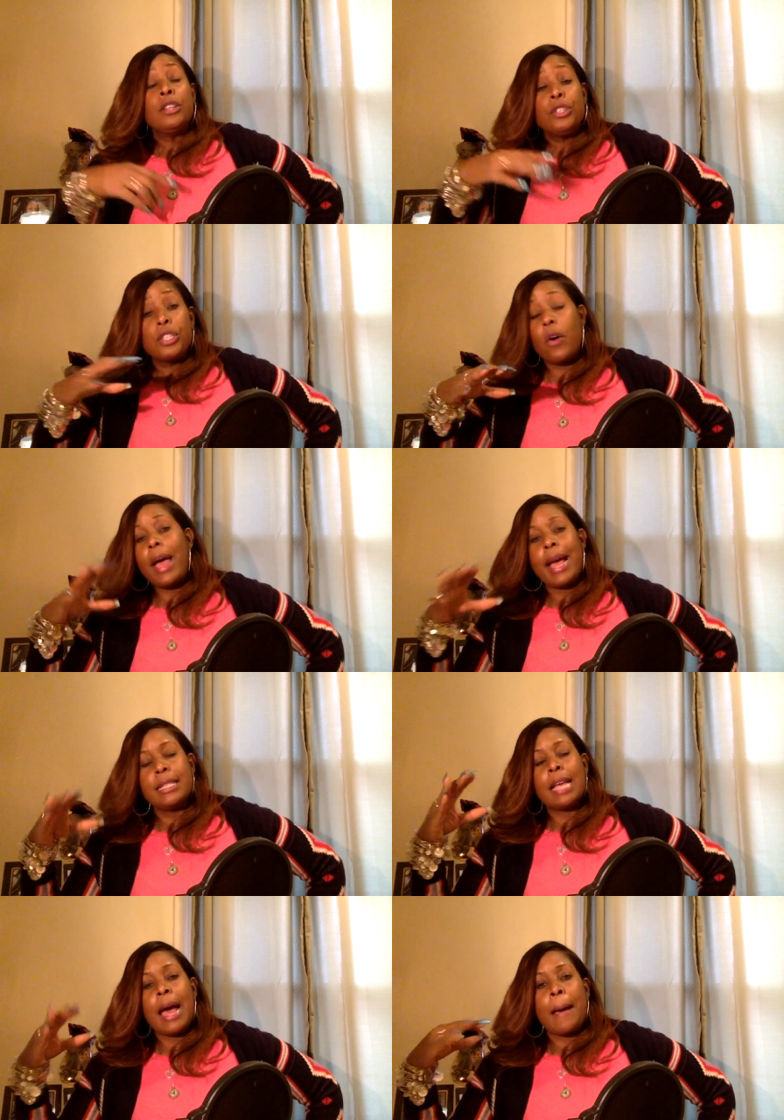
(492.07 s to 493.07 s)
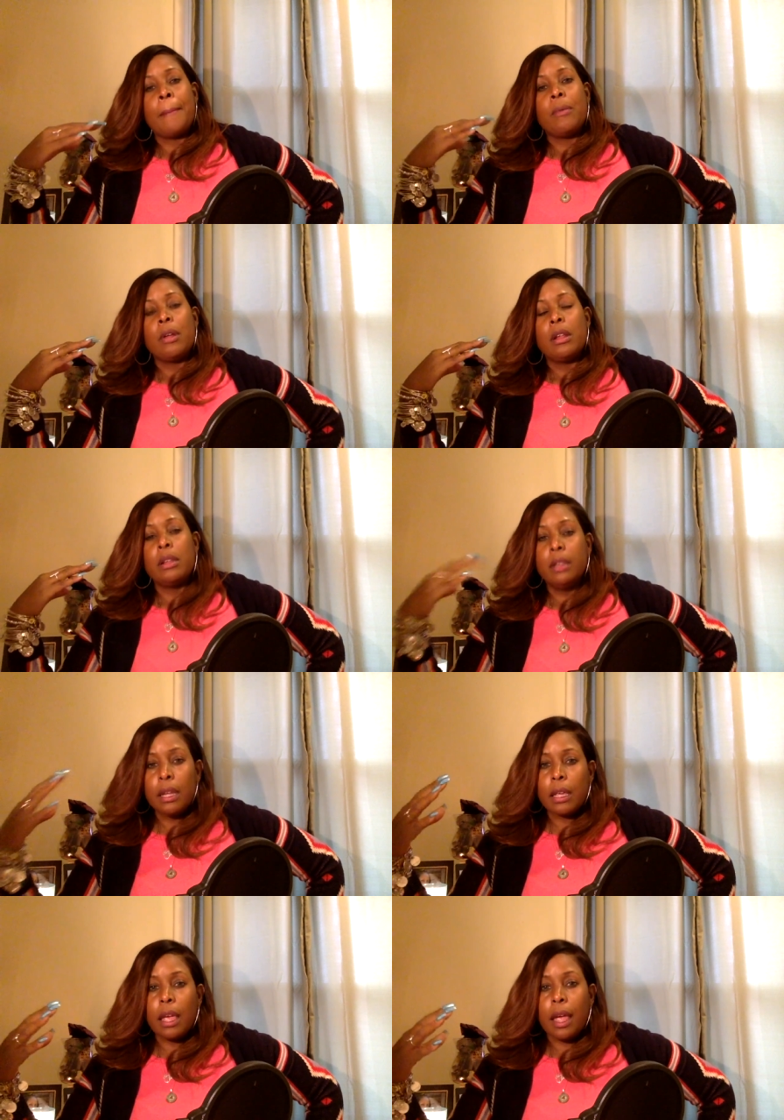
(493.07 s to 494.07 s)
So as I'm
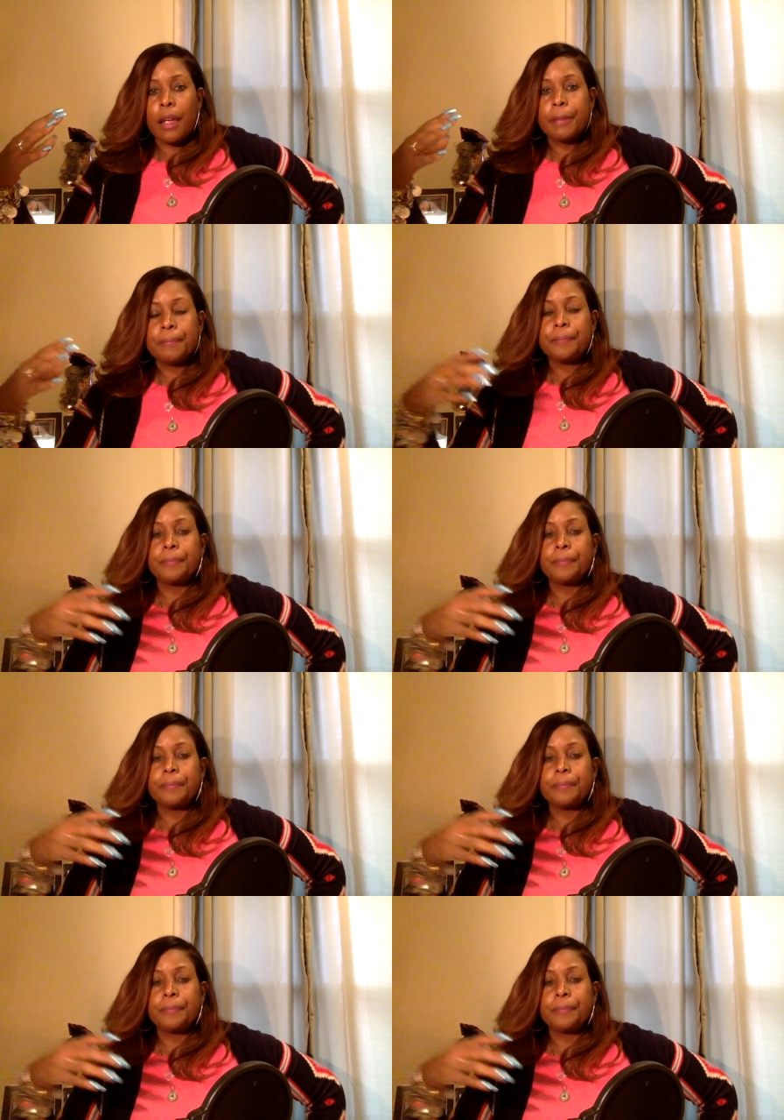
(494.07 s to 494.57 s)
looking,